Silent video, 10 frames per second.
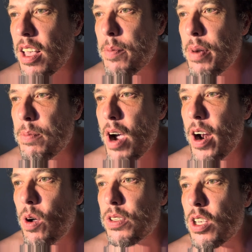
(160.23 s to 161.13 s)
but it might
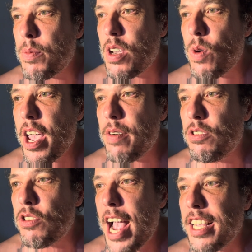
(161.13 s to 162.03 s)
also be a way of
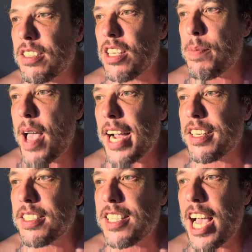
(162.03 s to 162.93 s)
dragging some
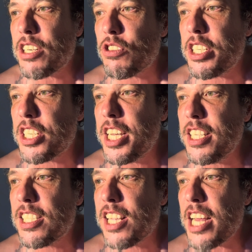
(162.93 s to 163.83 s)
actor slash rich
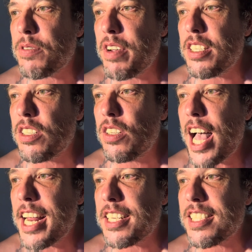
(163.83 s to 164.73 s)
kid slash fentanyl
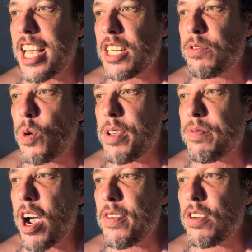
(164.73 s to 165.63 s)
addict slash
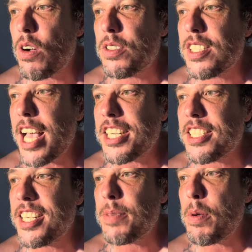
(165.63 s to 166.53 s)
25-year-old slash
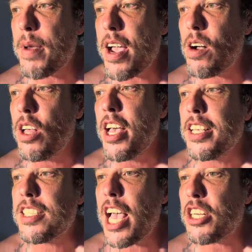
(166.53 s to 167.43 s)
sigma male
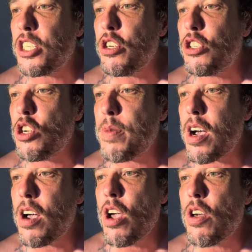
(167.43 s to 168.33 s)
slash
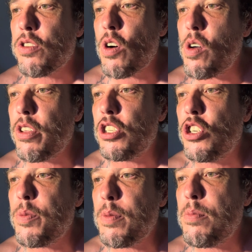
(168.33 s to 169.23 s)
YouTuber through all the
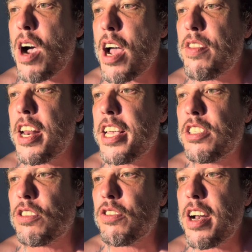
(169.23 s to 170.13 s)
stupid mud that he
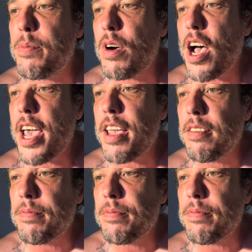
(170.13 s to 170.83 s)
is surrounded by.